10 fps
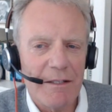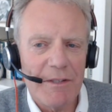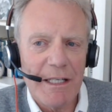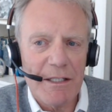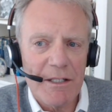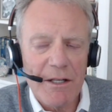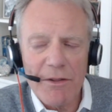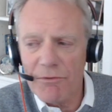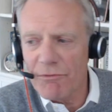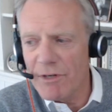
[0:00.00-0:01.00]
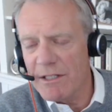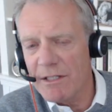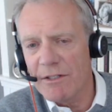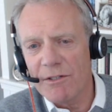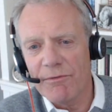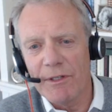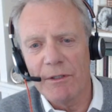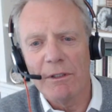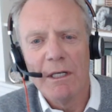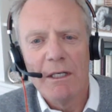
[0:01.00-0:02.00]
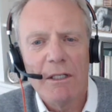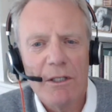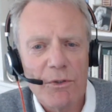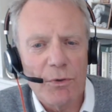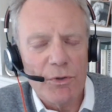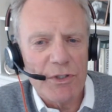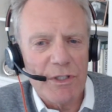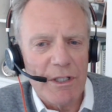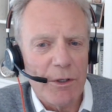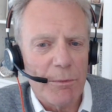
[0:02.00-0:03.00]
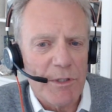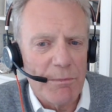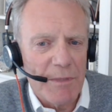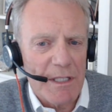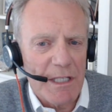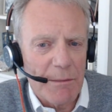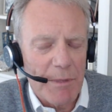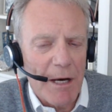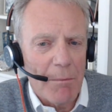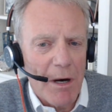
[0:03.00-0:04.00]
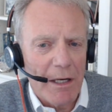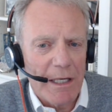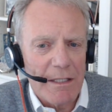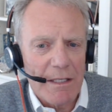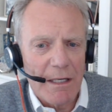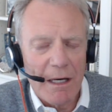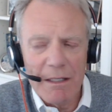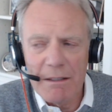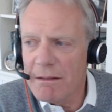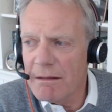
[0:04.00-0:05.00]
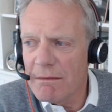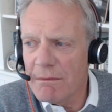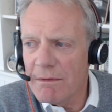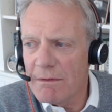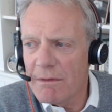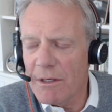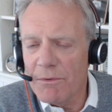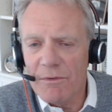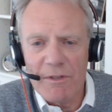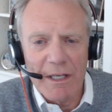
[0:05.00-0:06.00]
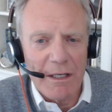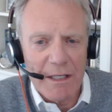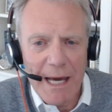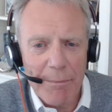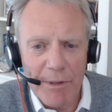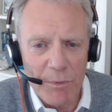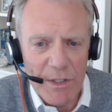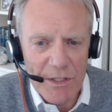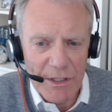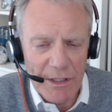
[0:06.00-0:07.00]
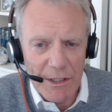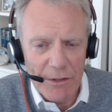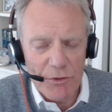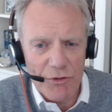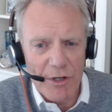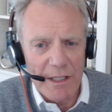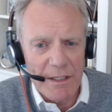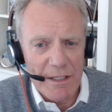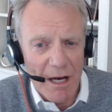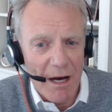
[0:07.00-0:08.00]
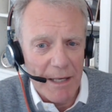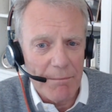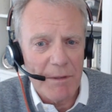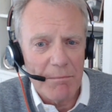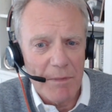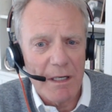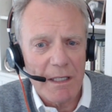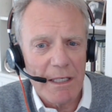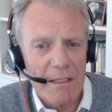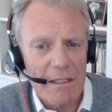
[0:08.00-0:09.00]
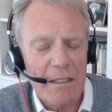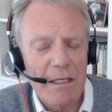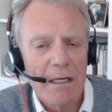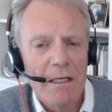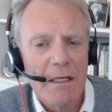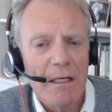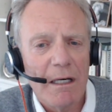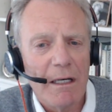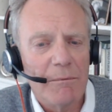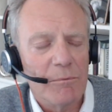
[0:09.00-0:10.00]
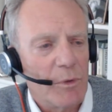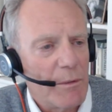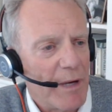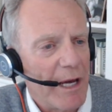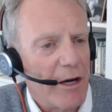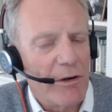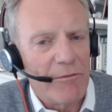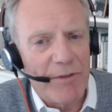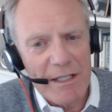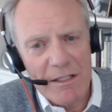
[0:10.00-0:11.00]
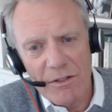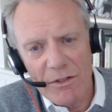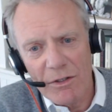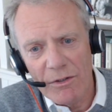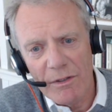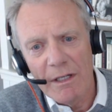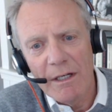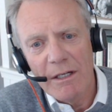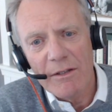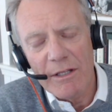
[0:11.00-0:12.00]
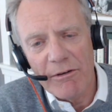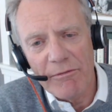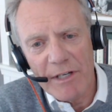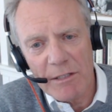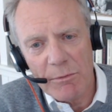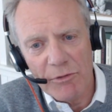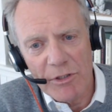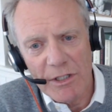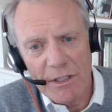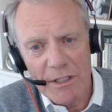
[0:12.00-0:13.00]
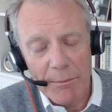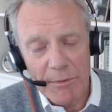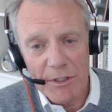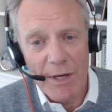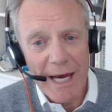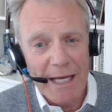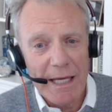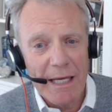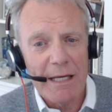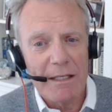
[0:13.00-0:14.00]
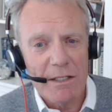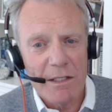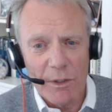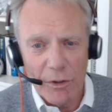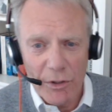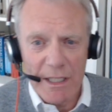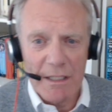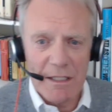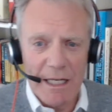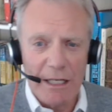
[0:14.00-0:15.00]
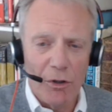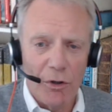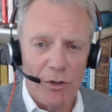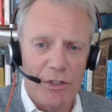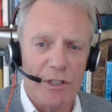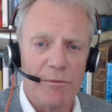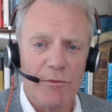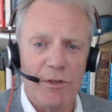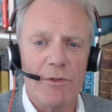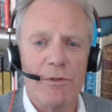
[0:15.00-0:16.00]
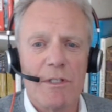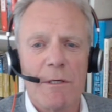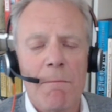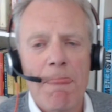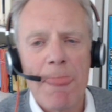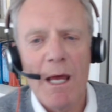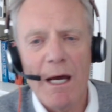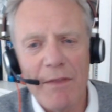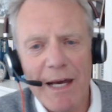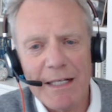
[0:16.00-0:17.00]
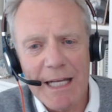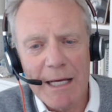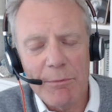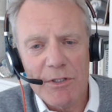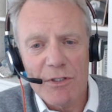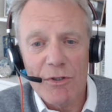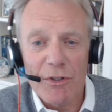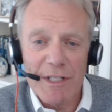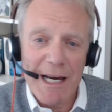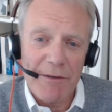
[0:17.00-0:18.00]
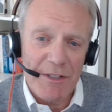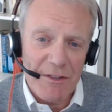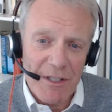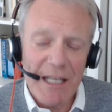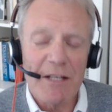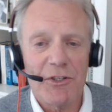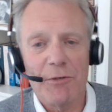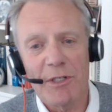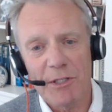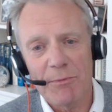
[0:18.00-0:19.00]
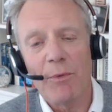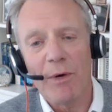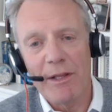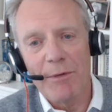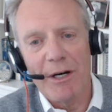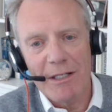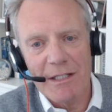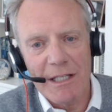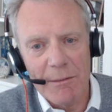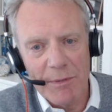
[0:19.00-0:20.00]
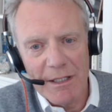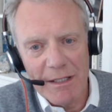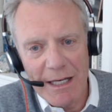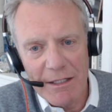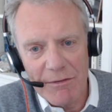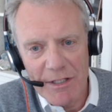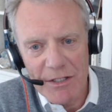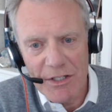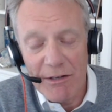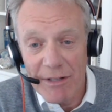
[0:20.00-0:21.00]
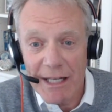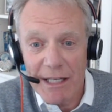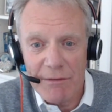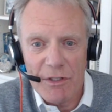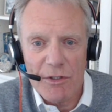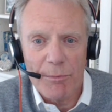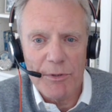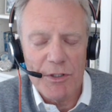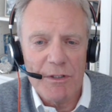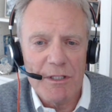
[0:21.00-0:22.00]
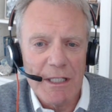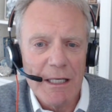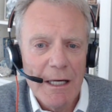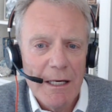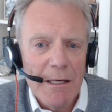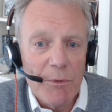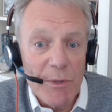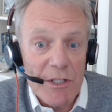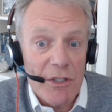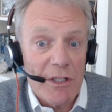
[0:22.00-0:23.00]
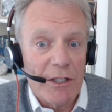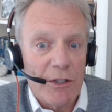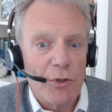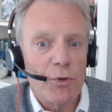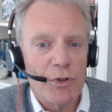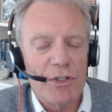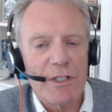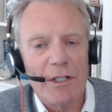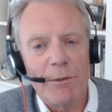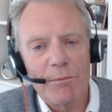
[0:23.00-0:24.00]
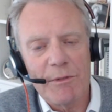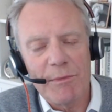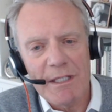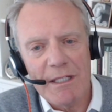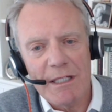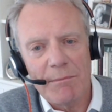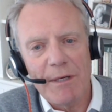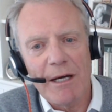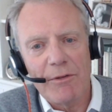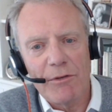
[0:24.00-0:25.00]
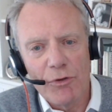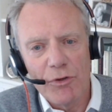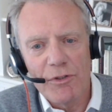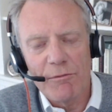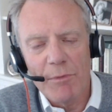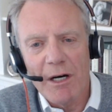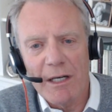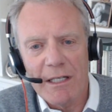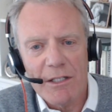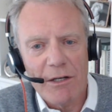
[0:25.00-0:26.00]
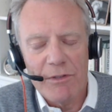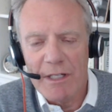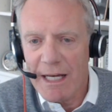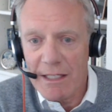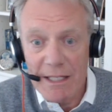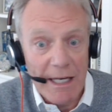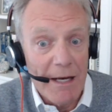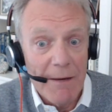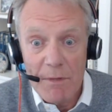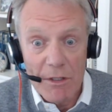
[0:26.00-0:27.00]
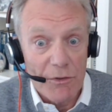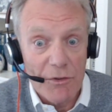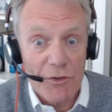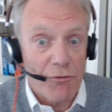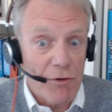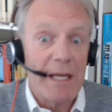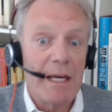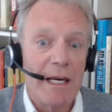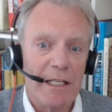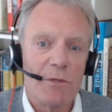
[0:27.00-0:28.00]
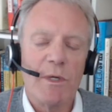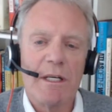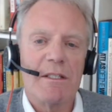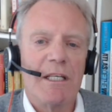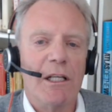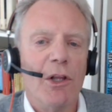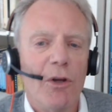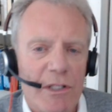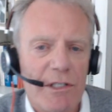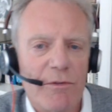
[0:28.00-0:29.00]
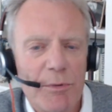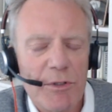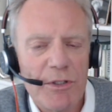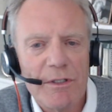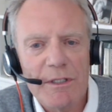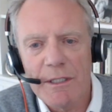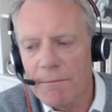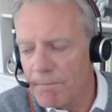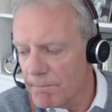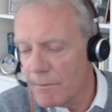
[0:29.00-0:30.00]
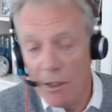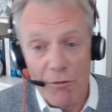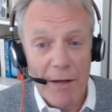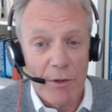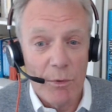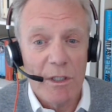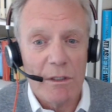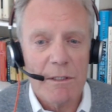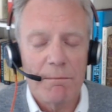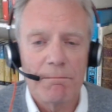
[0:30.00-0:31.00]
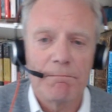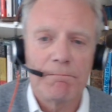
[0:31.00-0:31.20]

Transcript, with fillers: And I think it's yeah. another reason to feel cautiously optimistic about markets. I, I yeah. don't think at Capital we certainly don't try and time markets. Yeah. Mm-hmm. Um, we pay our investors on their investment returns up to eight years. So we're looking right. to take long term views. And that enables us not to have to think too much about where the market's going to be at the end of this year. And that gives us opportunity. But we're certainly cautiously optimistic about the route of markets over the next, say, you know, three years. We can see lots of opportunity around the world.